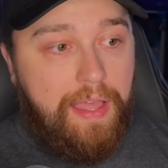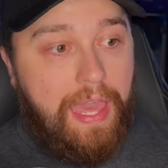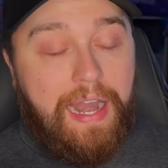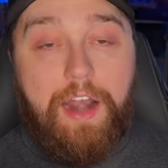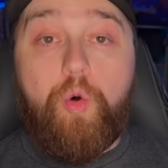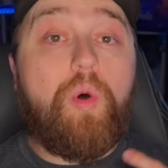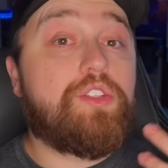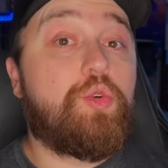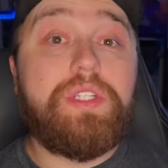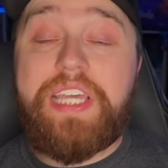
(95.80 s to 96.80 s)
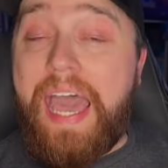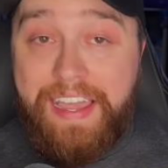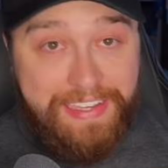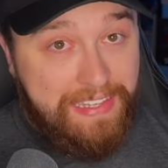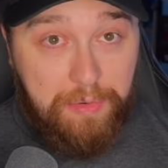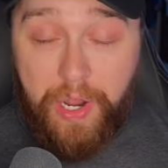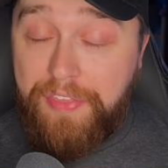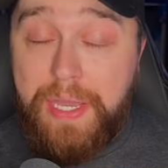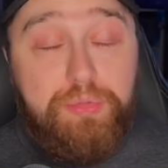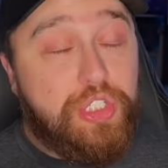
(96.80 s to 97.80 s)
And I don't want to attack Eli
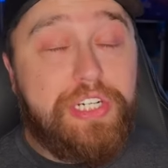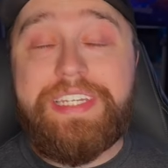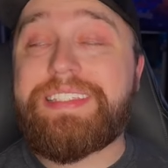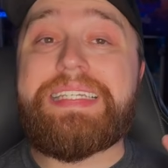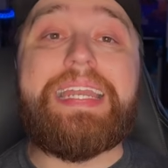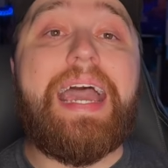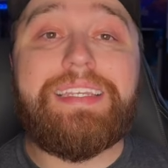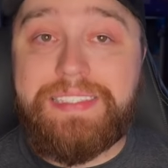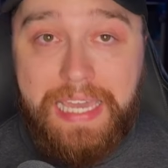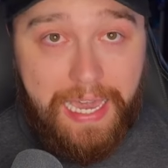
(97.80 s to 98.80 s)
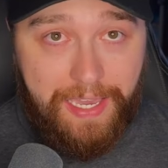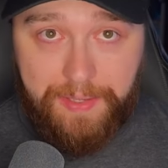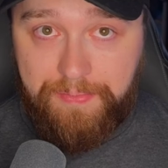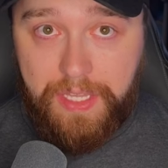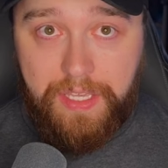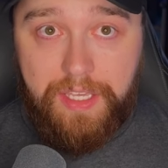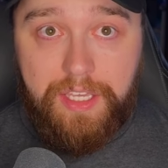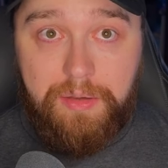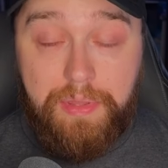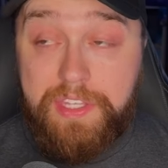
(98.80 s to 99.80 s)
Roth. I'm sure he's a nice guy,
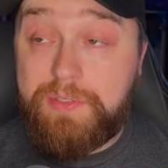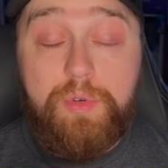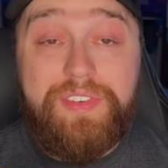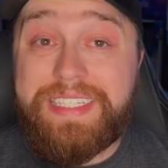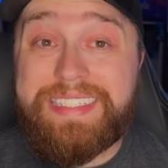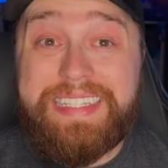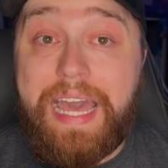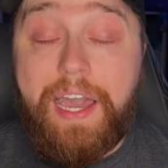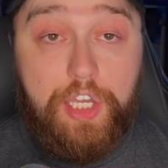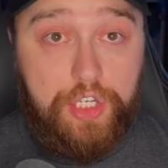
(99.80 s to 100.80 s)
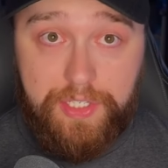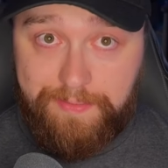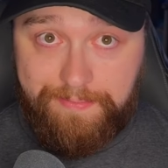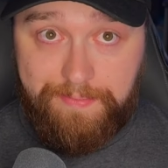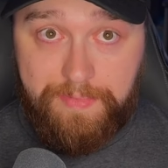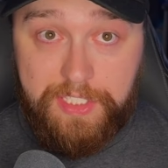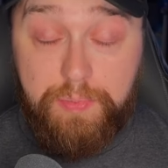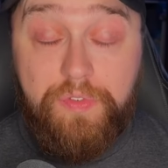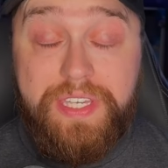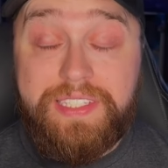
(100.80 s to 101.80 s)
but this movie is not good. This
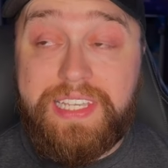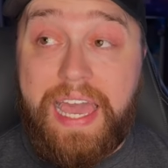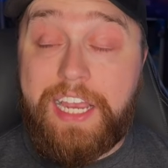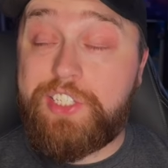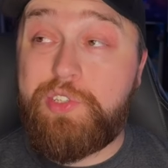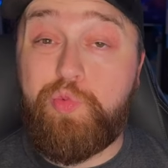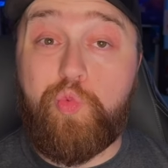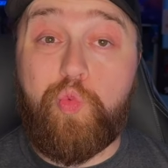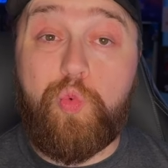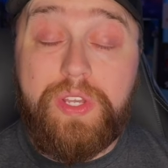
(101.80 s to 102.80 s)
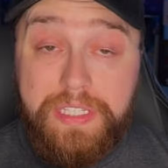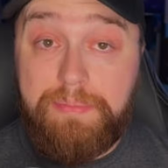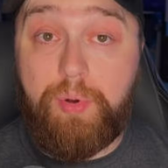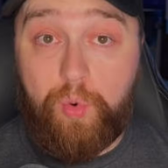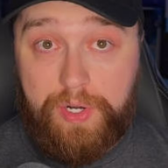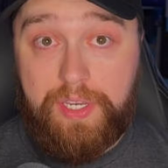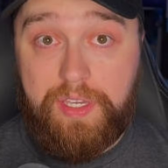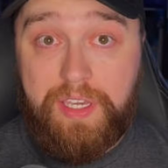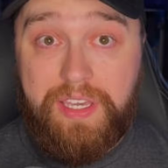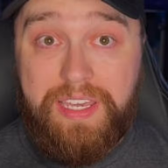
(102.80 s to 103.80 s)
movie is actually really boring,
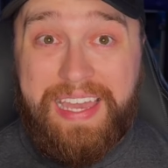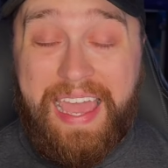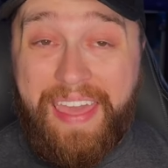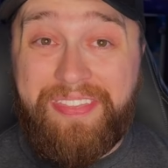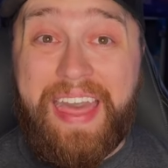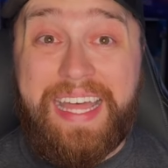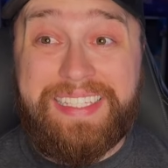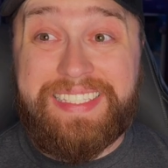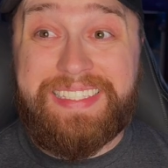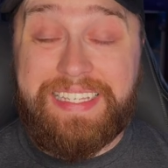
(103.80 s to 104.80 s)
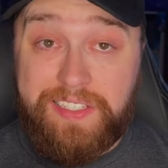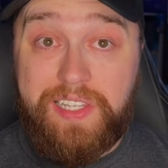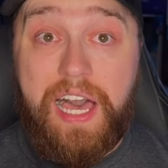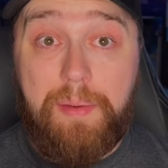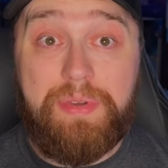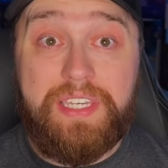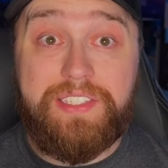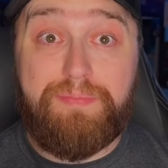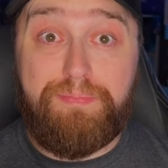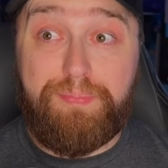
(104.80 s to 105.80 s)
and that says a lot
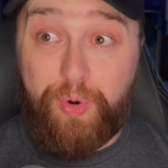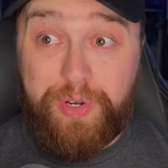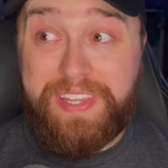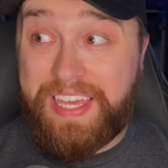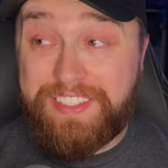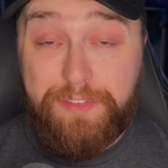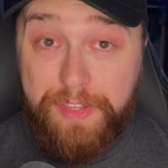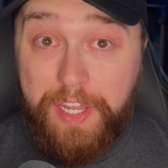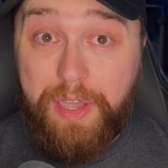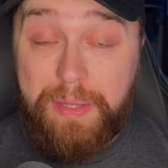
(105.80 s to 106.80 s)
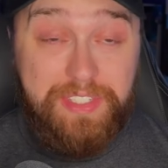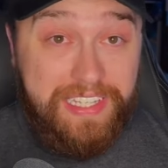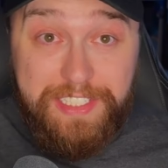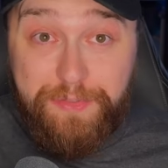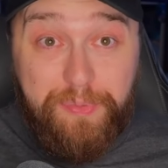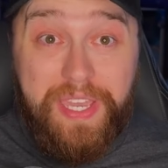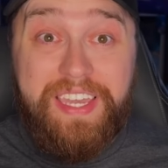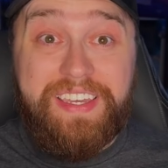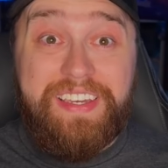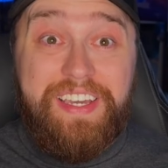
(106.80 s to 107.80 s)
because Borderlands video games, at least for
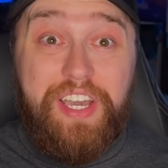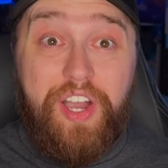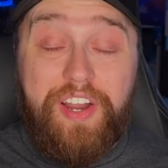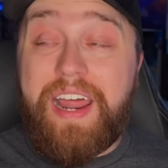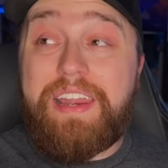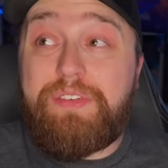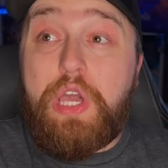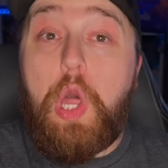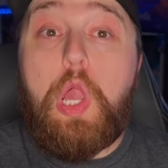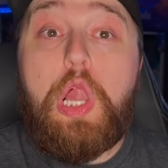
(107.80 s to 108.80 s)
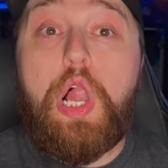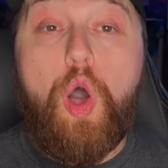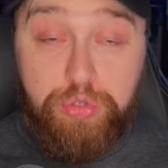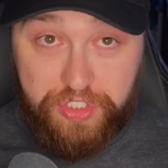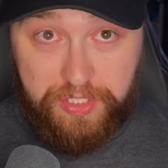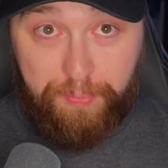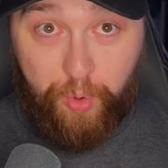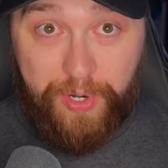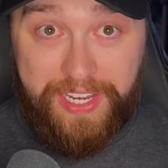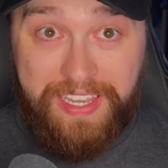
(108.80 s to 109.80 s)
me, are not even close to
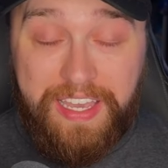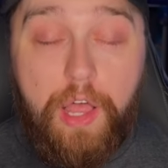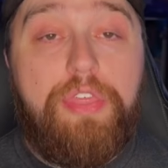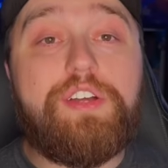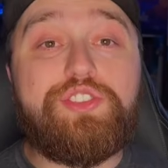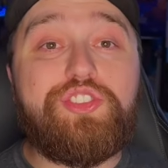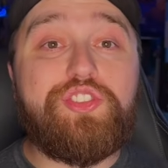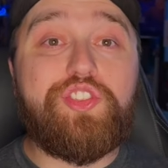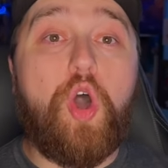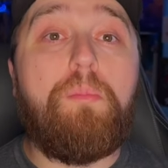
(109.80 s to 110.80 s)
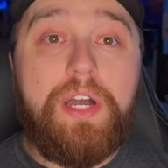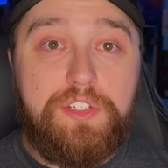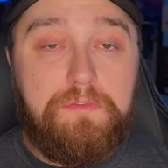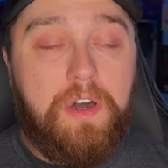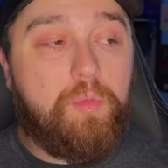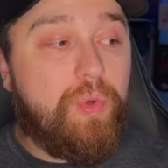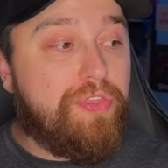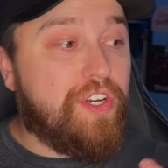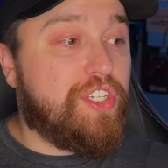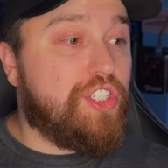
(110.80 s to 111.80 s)
boring. They're so much fun with
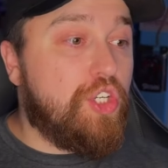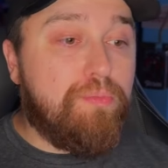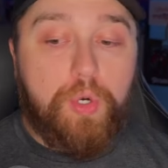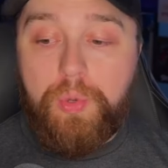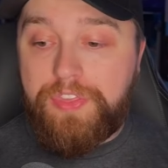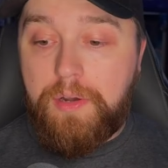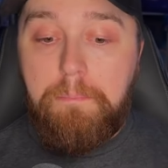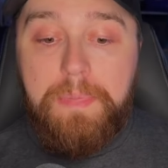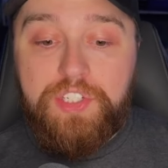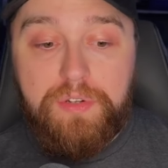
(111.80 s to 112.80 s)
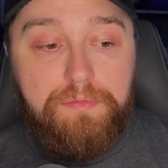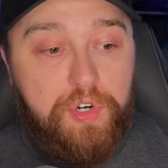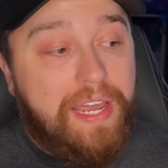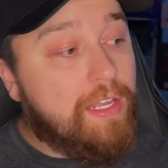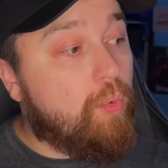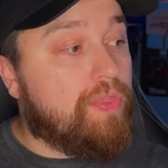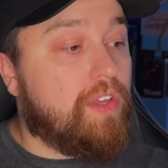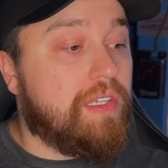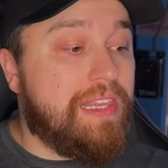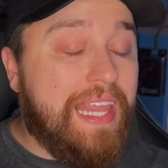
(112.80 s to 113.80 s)
their humor, with their mission variety, with
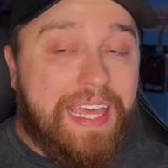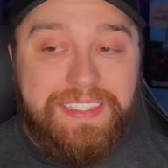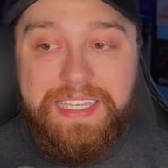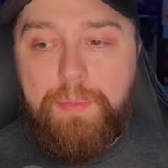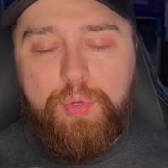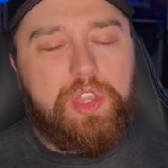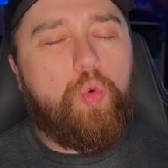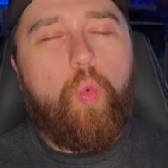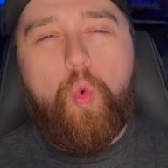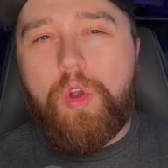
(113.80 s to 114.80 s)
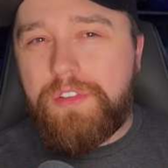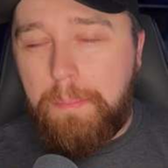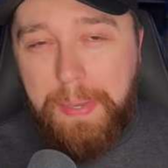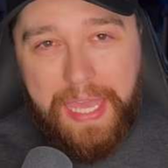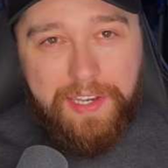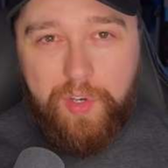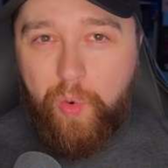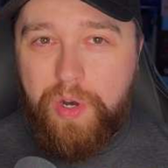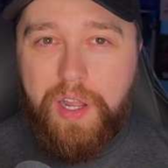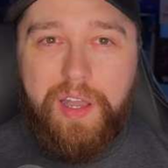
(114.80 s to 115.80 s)
their landscape, with the world of
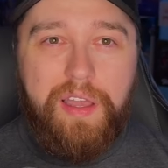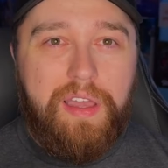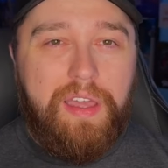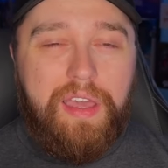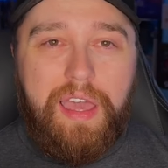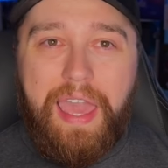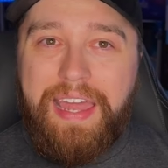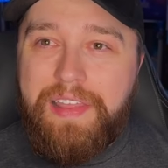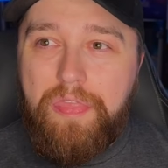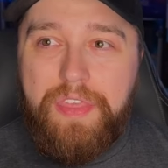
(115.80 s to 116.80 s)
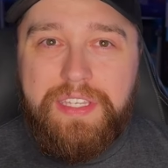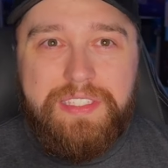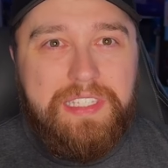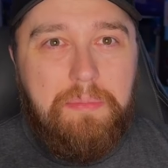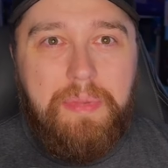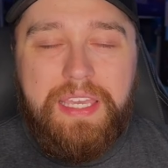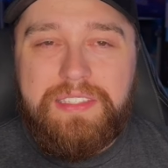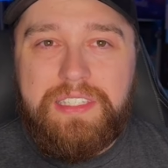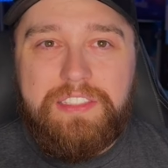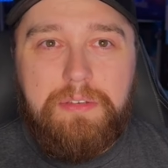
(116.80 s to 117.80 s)
Pandora, and in this, it
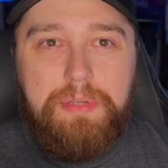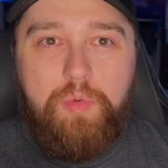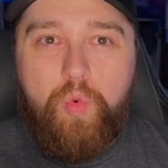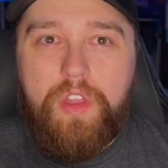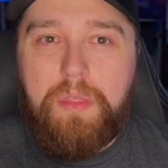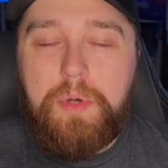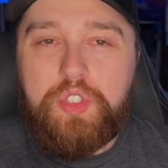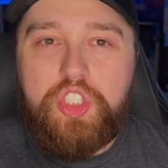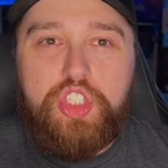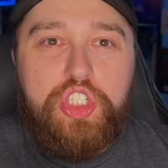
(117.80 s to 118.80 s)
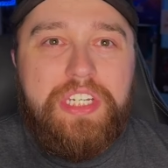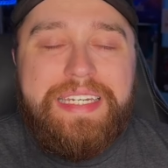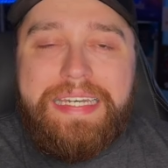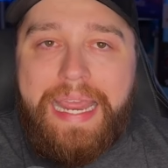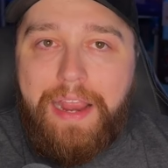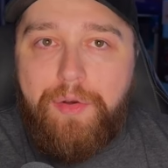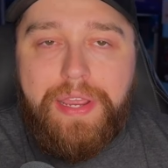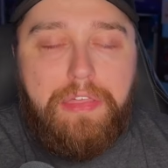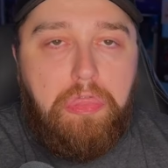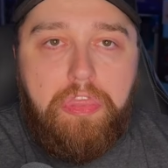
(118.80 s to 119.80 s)
makes it to be one of the most
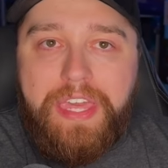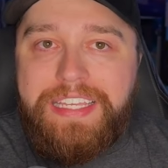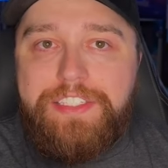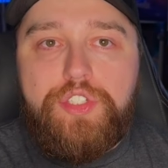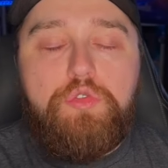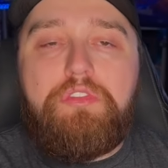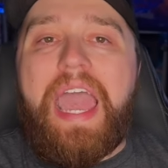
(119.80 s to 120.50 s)
generic things you've